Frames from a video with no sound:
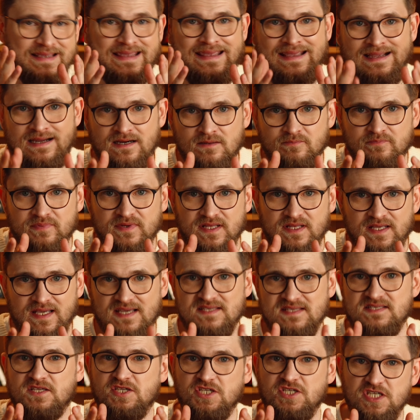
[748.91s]
company
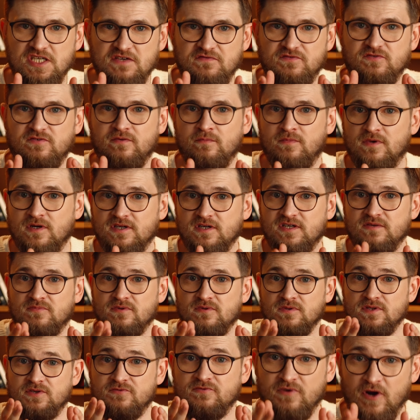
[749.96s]
has achieved
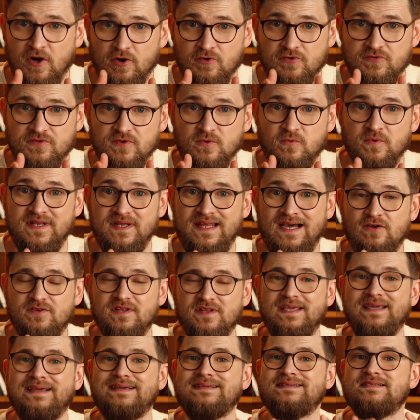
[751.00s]
remarkable growth without
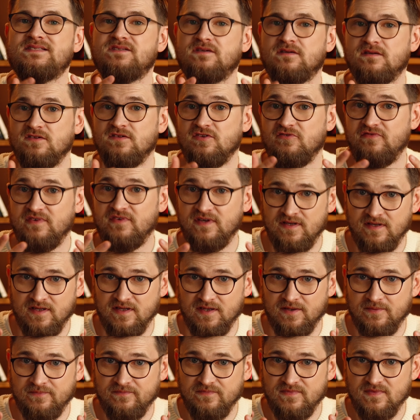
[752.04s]
external
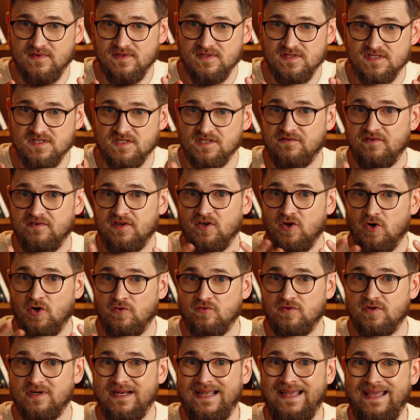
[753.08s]
funding, serving
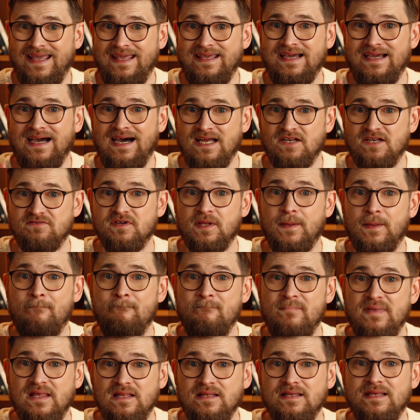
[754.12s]
over 100
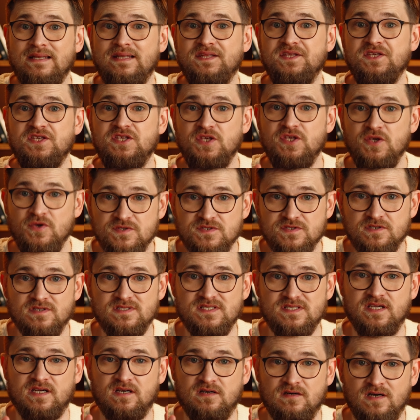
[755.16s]
million
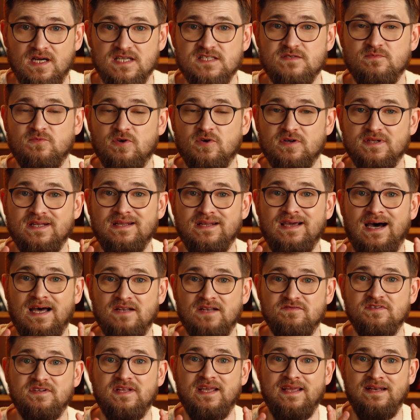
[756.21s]
users across more than
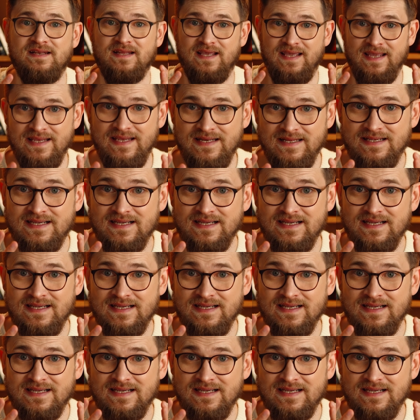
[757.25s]
180